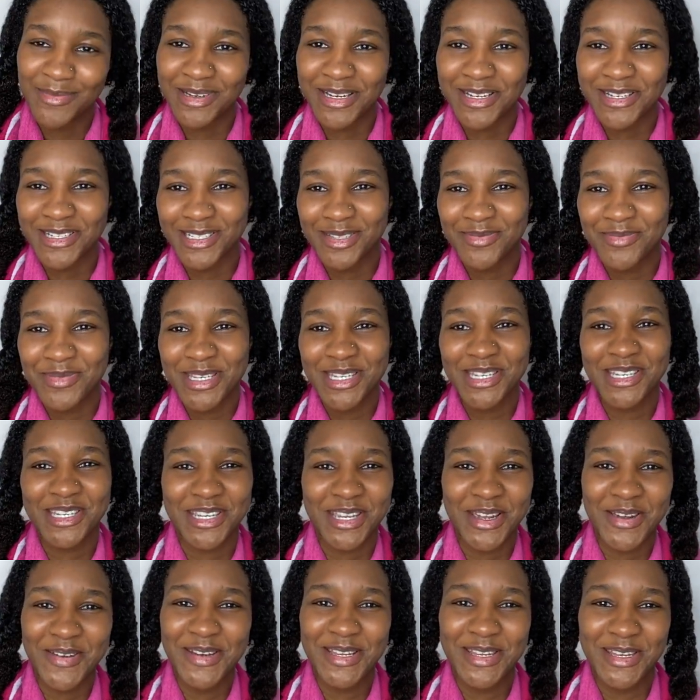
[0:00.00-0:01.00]
going to be
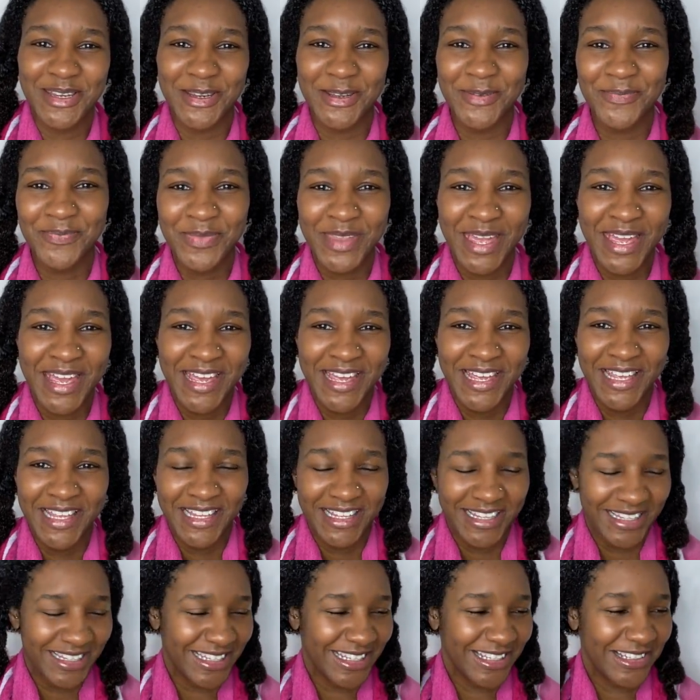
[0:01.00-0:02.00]
showing you
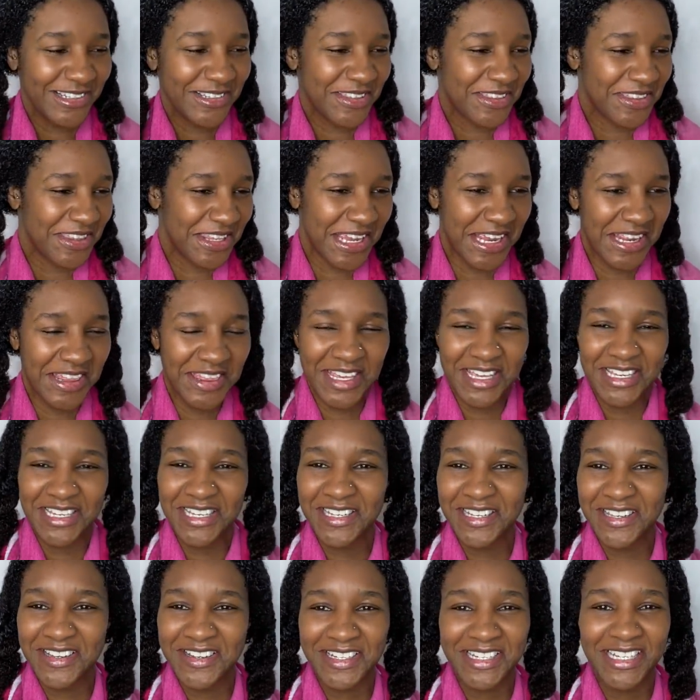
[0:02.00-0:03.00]
a little thing that,
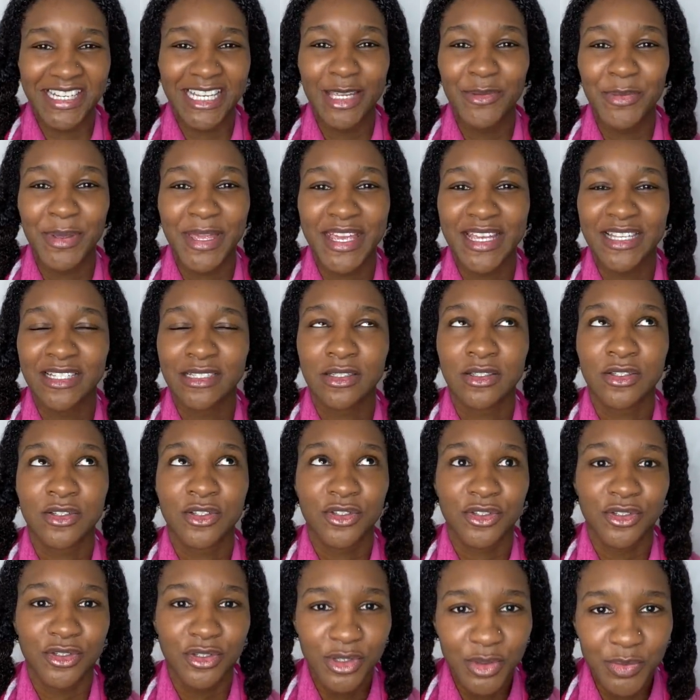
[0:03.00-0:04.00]
you know, can keep your hair
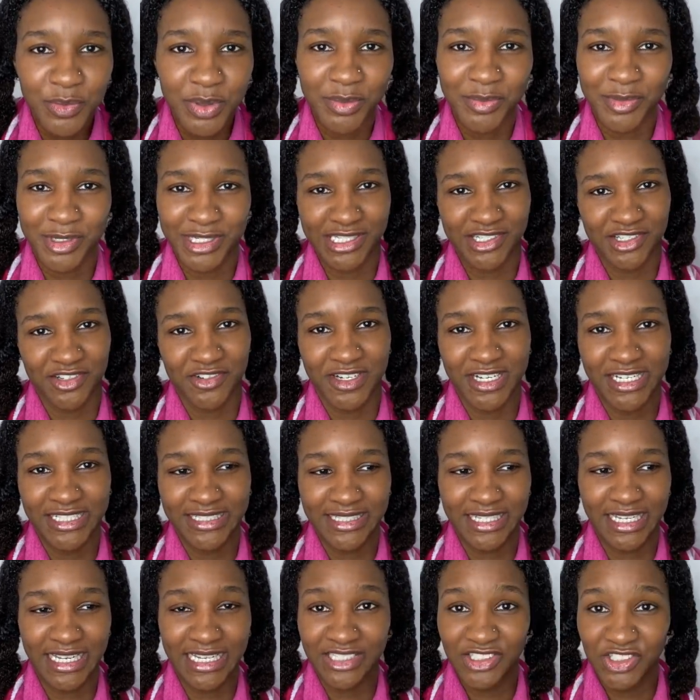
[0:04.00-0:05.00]
super
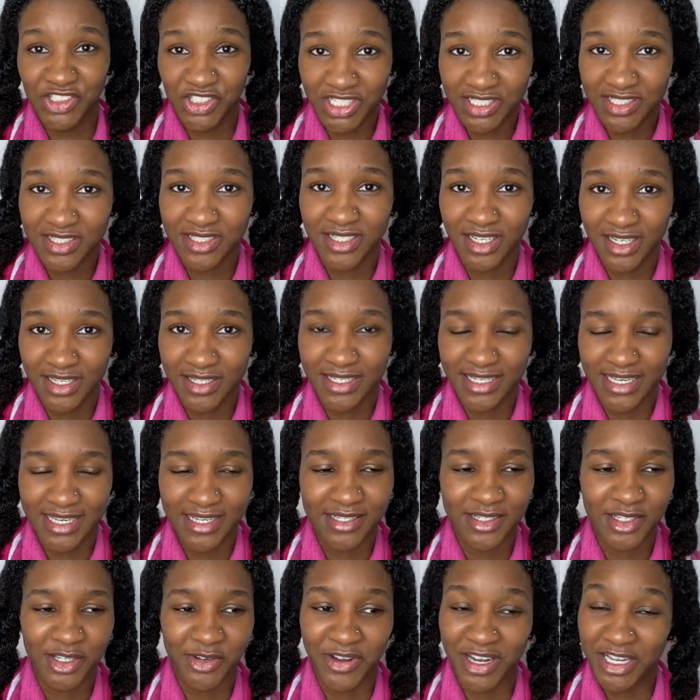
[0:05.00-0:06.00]
moisturized. I just done
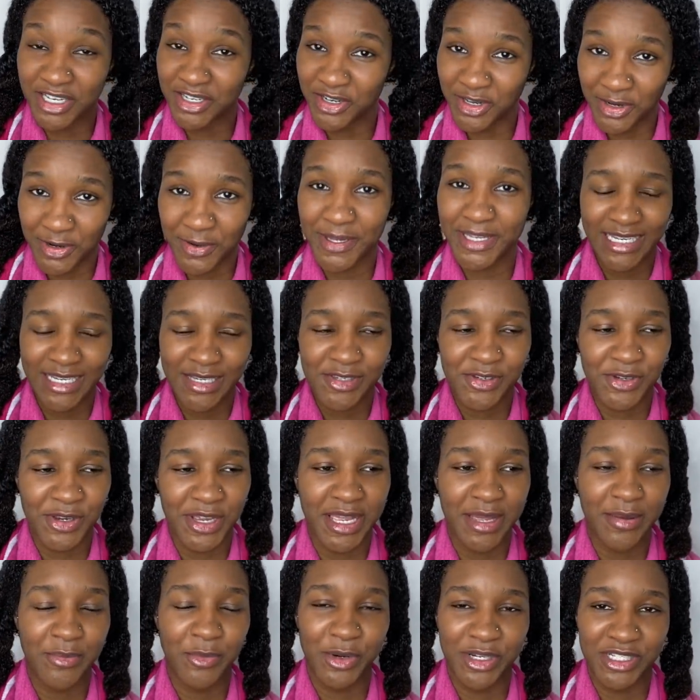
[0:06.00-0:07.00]
this so I know it keeps your
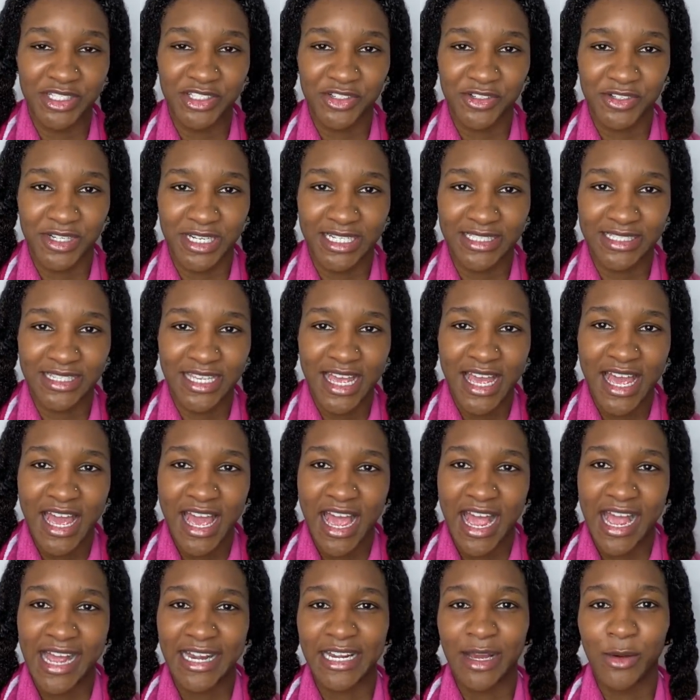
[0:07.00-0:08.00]
hair moisturized
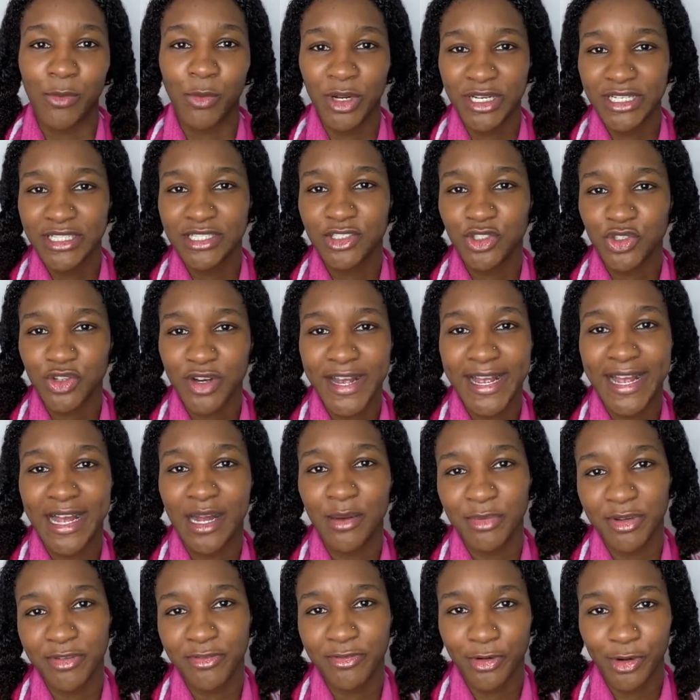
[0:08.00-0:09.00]
and I wanted to try it
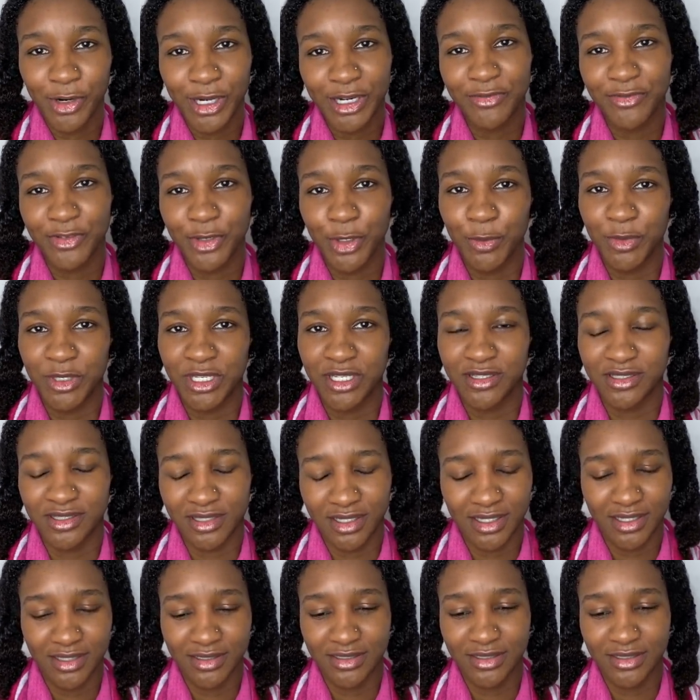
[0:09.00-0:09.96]
out before I filmed it because I, I